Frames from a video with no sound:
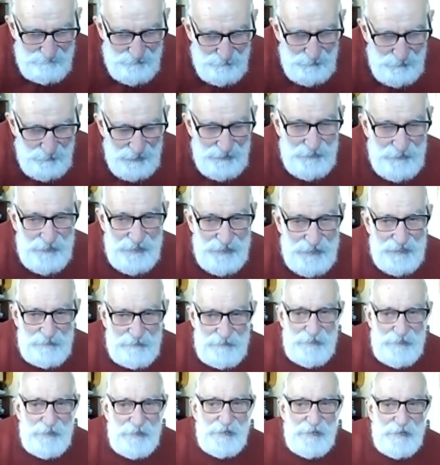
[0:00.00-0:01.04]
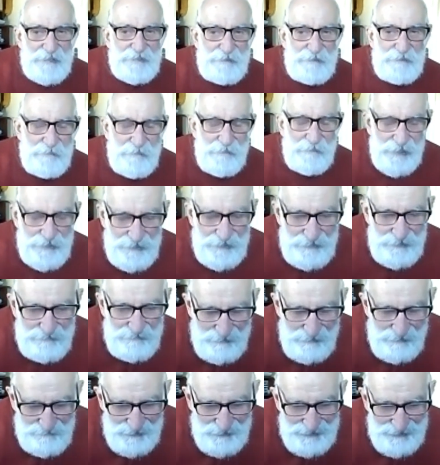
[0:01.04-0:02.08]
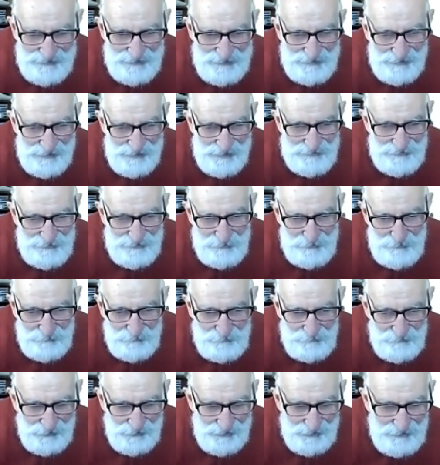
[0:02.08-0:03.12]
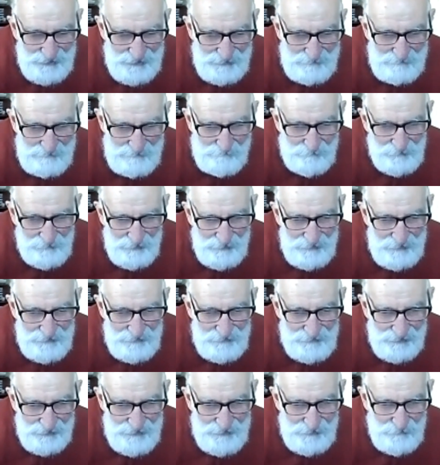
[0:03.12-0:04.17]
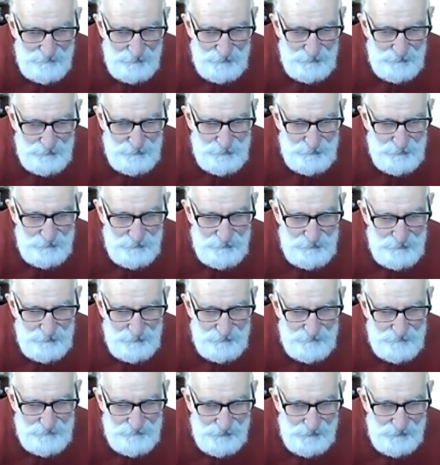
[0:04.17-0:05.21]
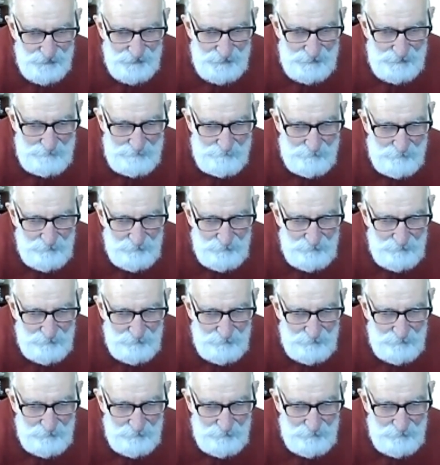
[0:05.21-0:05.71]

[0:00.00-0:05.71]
Well, I think I do remember actually at school writing one or two sort of rather